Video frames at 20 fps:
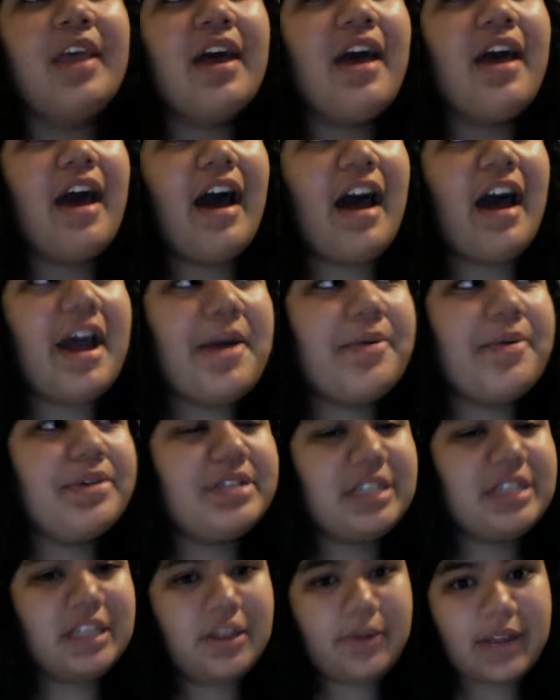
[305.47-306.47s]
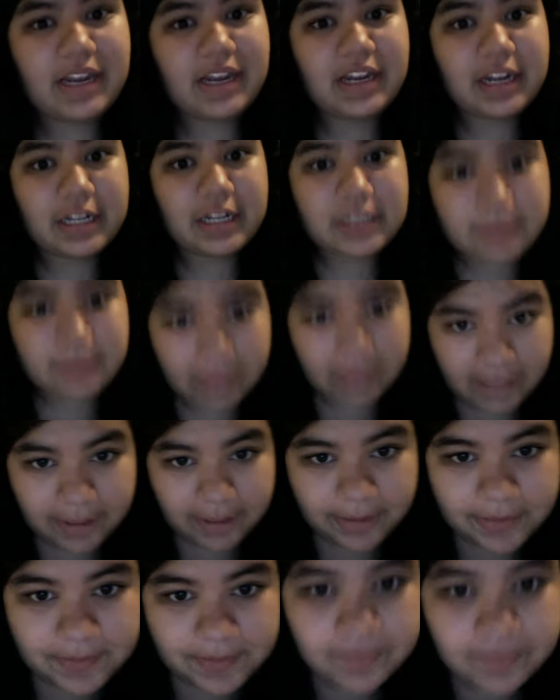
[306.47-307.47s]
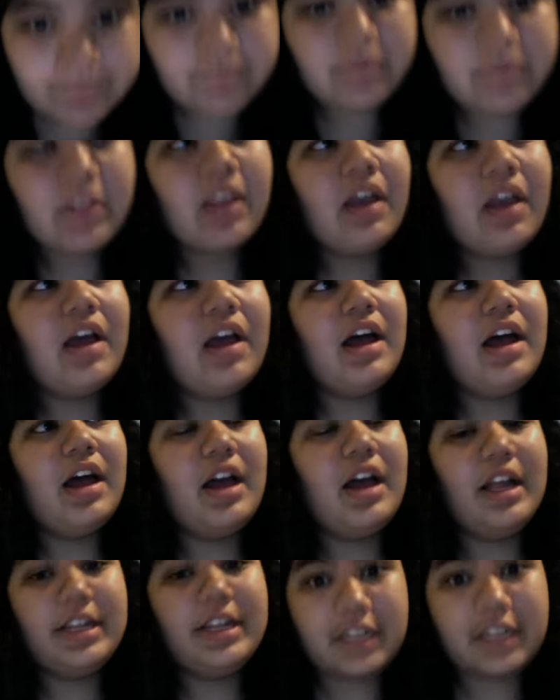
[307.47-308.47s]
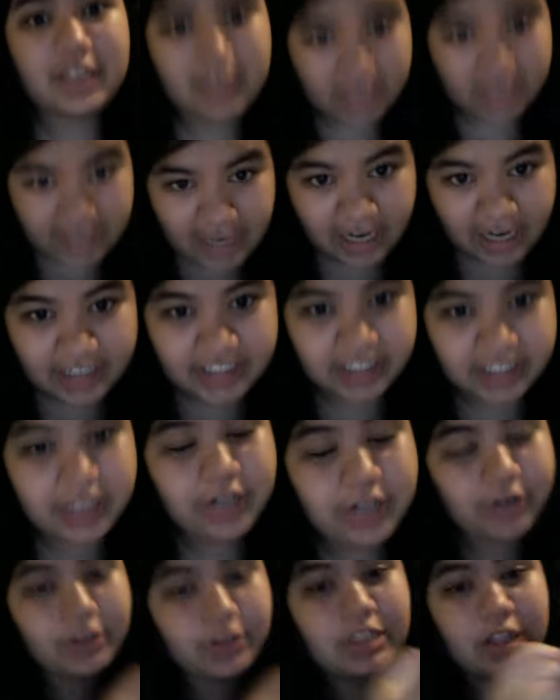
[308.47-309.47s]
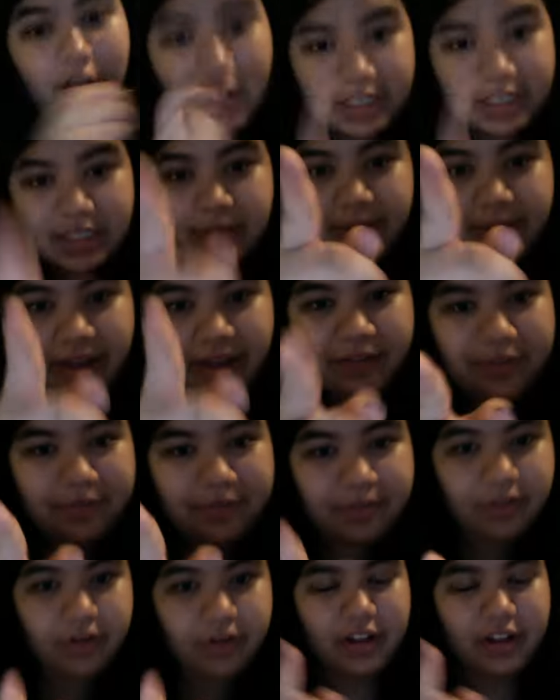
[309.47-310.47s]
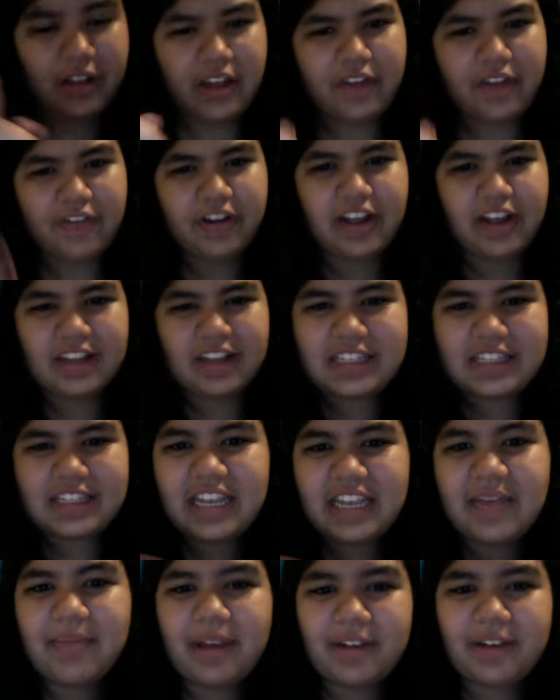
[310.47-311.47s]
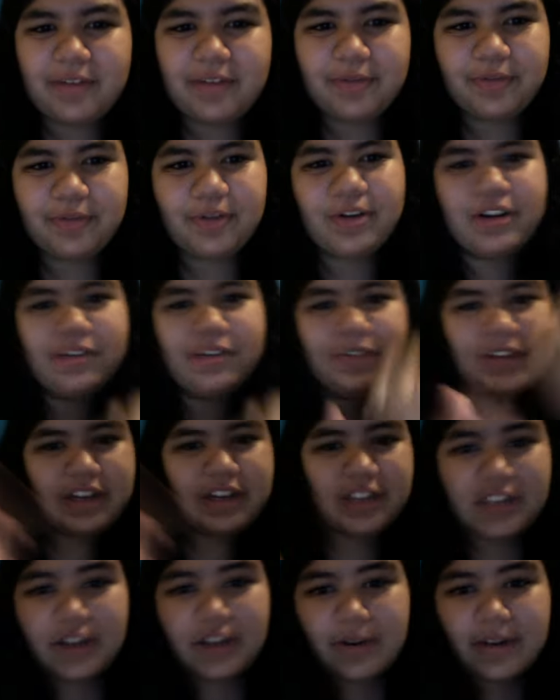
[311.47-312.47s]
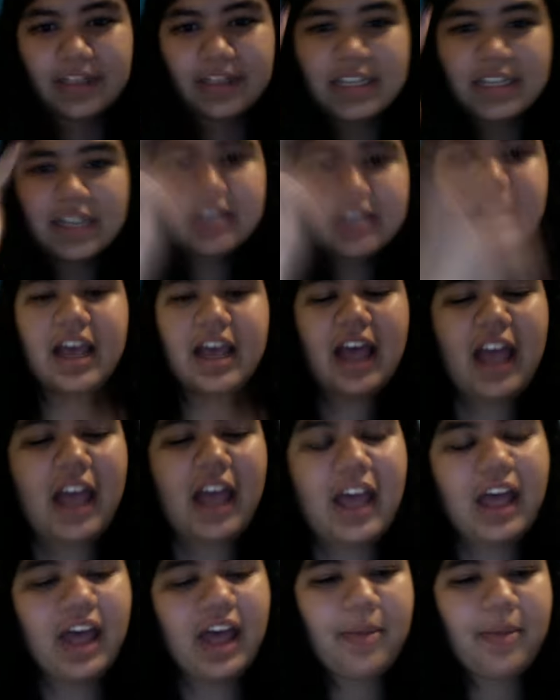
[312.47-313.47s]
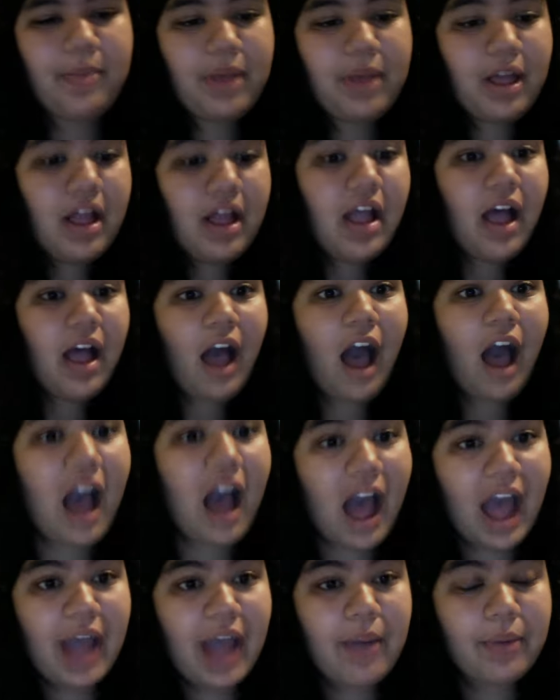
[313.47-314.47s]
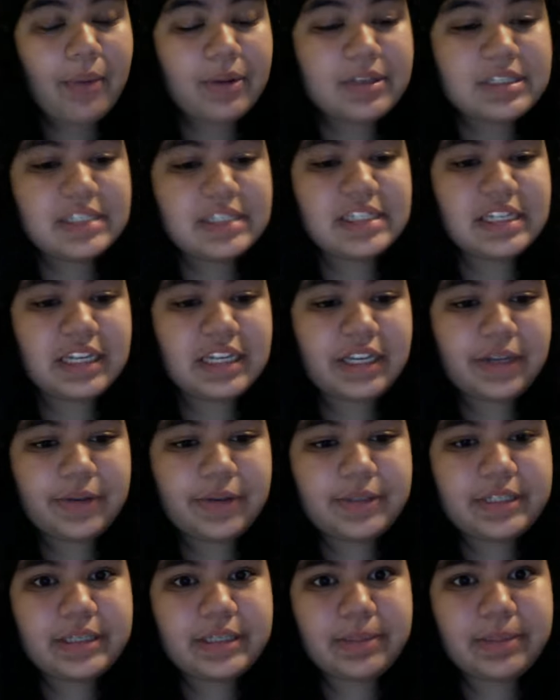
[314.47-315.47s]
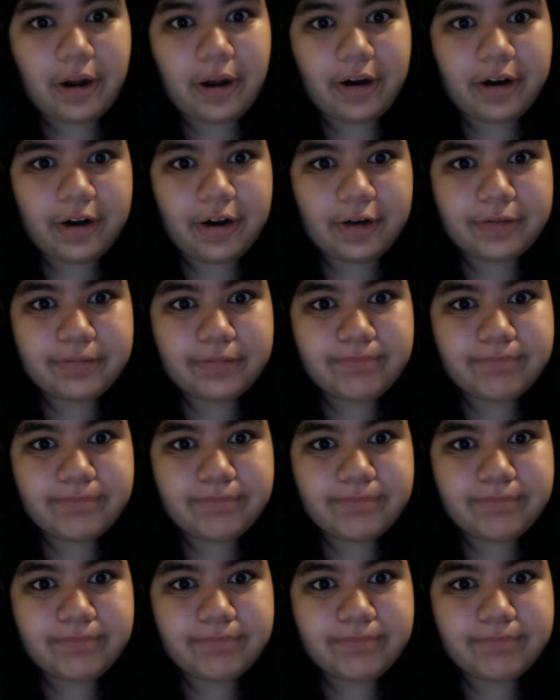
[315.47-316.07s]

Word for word: I will see you again next week. And Natasha, who is also back from Florida, I forgot to say I'm back from Florida if you didn't notice. Um, I will see you tomorrow.